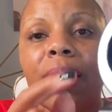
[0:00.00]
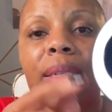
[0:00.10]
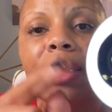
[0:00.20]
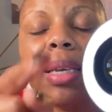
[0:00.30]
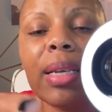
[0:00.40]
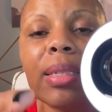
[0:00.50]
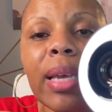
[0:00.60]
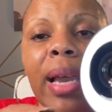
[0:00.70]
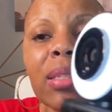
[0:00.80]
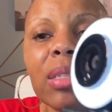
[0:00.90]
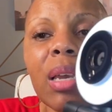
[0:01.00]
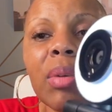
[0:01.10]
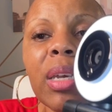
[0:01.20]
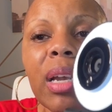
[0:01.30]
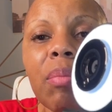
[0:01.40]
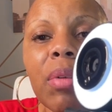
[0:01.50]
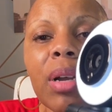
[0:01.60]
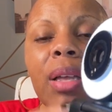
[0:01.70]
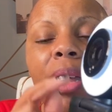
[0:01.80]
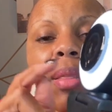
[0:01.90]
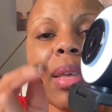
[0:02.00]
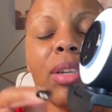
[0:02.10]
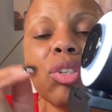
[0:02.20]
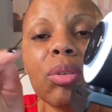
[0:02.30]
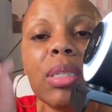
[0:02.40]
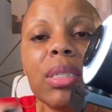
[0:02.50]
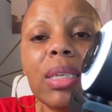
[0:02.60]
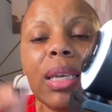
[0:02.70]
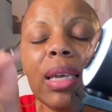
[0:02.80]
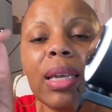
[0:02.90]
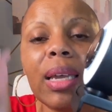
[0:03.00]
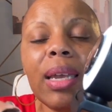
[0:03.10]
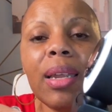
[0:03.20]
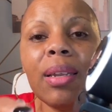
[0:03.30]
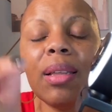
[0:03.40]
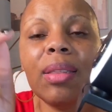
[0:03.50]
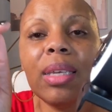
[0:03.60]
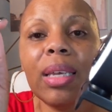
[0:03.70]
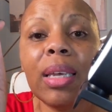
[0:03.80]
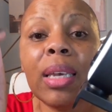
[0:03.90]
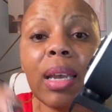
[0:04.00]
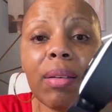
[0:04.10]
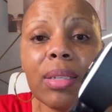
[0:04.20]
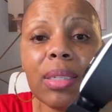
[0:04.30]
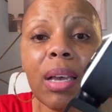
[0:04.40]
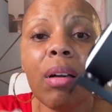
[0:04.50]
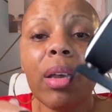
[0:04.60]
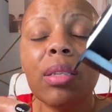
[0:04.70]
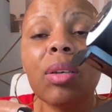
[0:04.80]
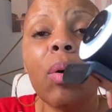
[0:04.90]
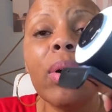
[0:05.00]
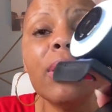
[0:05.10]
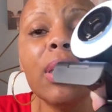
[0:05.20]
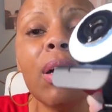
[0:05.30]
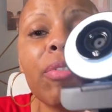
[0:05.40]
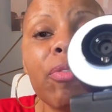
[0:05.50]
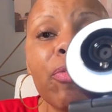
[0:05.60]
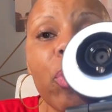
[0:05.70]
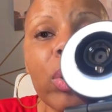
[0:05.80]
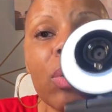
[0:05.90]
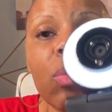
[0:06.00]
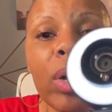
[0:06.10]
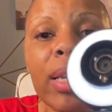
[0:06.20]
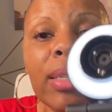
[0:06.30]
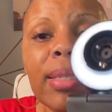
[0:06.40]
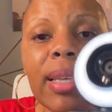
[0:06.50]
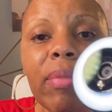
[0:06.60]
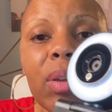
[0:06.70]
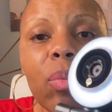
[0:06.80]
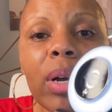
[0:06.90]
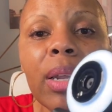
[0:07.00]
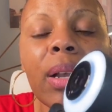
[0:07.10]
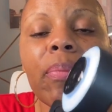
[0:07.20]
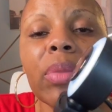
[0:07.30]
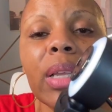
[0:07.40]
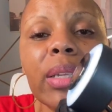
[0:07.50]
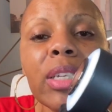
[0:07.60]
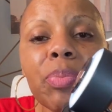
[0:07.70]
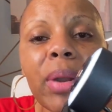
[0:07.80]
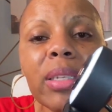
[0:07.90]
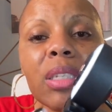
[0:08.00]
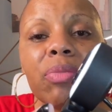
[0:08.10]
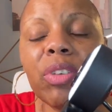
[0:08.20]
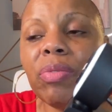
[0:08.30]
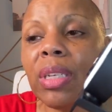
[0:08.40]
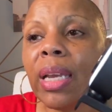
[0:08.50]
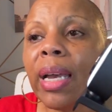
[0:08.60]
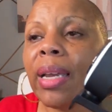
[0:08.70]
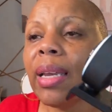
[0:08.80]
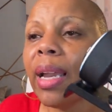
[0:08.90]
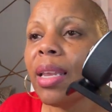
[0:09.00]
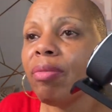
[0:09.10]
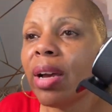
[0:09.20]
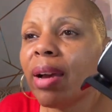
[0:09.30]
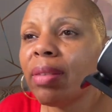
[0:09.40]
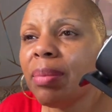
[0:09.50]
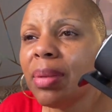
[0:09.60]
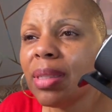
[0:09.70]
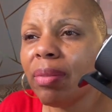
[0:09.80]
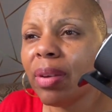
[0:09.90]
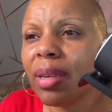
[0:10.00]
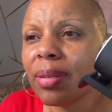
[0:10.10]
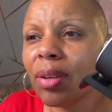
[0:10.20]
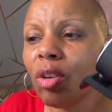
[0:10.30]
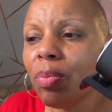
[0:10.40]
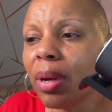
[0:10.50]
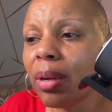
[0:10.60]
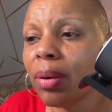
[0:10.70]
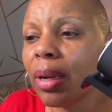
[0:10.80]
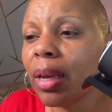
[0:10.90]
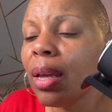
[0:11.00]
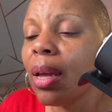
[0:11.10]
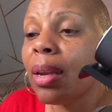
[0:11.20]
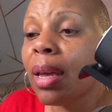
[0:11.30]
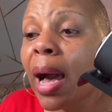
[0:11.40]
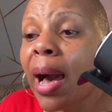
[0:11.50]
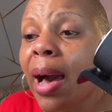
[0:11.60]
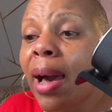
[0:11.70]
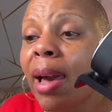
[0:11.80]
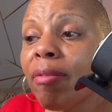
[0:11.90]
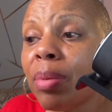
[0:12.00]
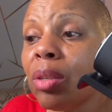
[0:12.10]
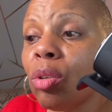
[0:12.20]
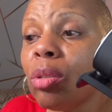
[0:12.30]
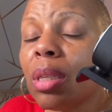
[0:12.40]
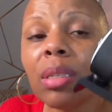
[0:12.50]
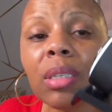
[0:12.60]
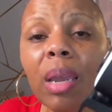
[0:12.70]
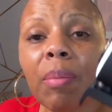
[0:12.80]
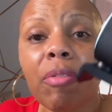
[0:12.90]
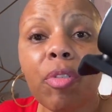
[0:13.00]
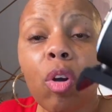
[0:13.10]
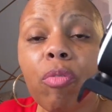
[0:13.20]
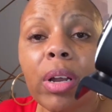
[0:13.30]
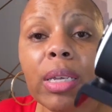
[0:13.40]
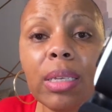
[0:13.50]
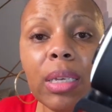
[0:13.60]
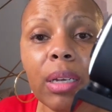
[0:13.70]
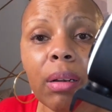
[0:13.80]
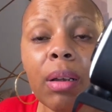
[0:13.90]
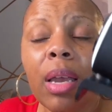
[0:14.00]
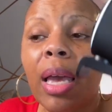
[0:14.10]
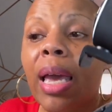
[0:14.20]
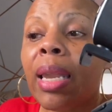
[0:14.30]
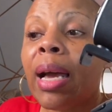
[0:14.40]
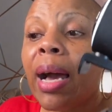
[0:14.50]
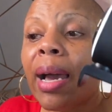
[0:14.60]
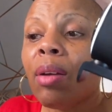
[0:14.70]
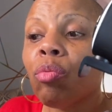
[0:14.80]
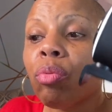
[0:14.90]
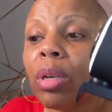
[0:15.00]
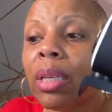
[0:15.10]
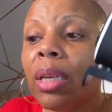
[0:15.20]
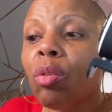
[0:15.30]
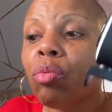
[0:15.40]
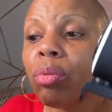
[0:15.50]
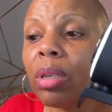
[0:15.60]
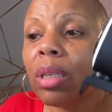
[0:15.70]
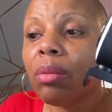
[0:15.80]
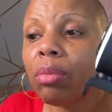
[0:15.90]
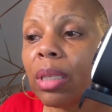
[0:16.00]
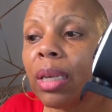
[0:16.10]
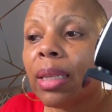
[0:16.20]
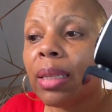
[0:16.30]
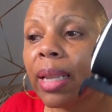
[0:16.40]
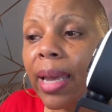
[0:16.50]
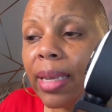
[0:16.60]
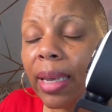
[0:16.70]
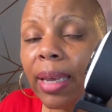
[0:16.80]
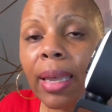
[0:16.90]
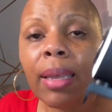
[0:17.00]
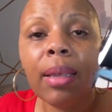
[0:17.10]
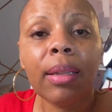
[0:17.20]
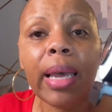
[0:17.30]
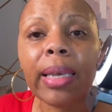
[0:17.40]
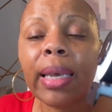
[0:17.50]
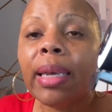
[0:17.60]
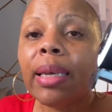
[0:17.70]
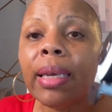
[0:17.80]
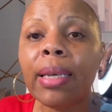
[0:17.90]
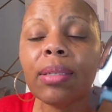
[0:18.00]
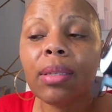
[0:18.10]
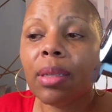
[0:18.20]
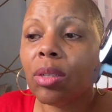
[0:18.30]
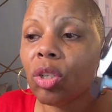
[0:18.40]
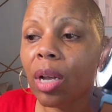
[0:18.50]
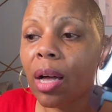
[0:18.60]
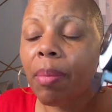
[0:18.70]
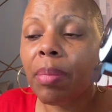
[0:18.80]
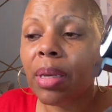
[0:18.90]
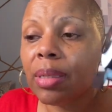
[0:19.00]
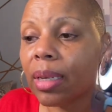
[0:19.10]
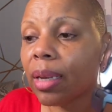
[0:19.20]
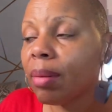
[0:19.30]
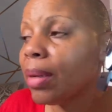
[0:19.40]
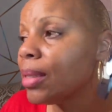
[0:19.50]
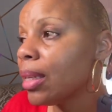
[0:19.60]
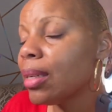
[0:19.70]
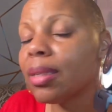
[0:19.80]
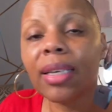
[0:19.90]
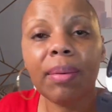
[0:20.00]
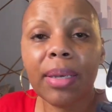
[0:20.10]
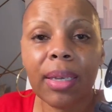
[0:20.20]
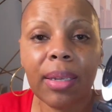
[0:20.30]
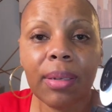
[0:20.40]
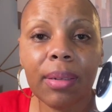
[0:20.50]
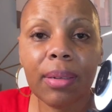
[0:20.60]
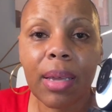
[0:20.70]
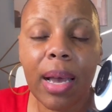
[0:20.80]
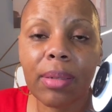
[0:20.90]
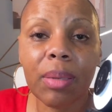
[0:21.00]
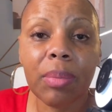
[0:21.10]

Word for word: It is the exact same camera that you're seeing in the carousel. It's on deal for $41.71. The list price is $59.85. Let me see if it has a coupon on it. Now, I have been using this camera for over a year and I really, really, really like it. Like it gets the job done. My son is coming in the house.